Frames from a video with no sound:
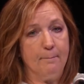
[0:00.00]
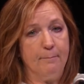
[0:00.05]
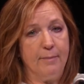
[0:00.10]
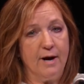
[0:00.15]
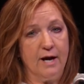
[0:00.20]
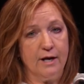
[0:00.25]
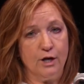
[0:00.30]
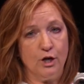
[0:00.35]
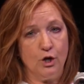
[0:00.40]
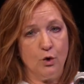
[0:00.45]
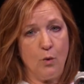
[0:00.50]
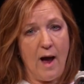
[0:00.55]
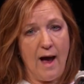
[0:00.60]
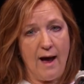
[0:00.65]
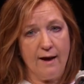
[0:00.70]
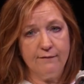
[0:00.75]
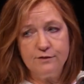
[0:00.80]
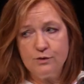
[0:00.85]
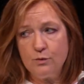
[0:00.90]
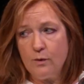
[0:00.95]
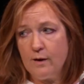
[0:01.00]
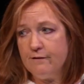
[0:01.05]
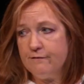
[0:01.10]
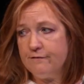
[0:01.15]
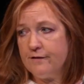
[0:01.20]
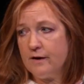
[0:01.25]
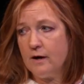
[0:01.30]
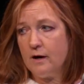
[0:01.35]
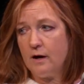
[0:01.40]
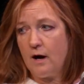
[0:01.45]
But you have to
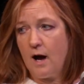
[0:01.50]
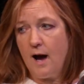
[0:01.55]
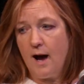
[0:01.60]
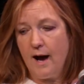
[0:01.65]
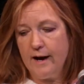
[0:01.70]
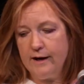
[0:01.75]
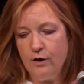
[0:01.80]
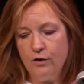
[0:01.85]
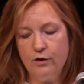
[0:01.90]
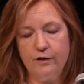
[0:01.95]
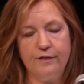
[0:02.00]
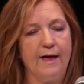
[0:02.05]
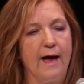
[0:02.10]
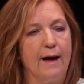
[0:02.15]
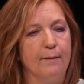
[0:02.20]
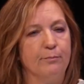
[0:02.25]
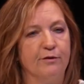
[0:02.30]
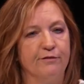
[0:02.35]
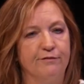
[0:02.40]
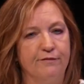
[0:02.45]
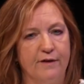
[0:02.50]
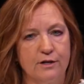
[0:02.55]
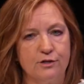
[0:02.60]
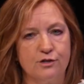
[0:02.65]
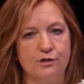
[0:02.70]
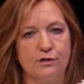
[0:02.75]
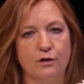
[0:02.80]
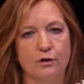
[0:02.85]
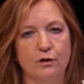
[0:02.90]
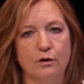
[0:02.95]
have hired that
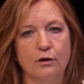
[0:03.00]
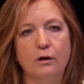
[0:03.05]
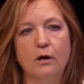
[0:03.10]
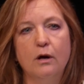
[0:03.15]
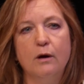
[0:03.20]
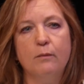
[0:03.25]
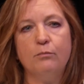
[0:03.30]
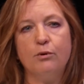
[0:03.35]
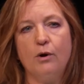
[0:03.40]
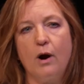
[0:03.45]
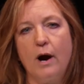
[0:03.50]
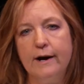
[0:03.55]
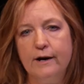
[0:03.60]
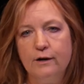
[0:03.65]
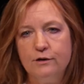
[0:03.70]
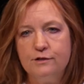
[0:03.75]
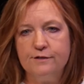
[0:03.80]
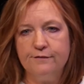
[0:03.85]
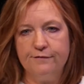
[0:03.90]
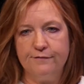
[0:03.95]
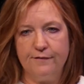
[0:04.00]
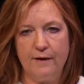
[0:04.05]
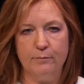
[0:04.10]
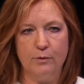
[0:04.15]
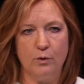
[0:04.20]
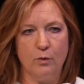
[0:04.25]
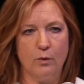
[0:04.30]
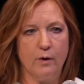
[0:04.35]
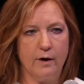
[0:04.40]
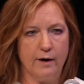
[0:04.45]
professional prior to
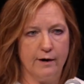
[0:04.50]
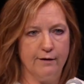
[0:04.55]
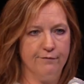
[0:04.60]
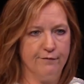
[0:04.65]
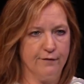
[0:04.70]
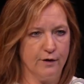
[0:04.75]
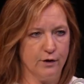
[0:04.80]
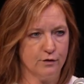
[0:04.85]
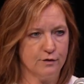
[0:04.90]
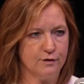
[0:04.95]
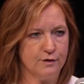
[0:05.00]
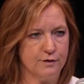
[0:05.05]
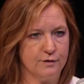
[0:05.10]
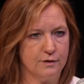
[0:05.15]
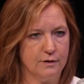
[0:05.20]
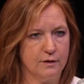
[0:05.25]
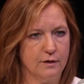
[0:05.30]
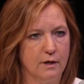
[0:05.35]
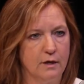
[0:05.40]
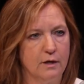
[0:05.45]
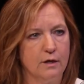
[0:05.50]
February 1st.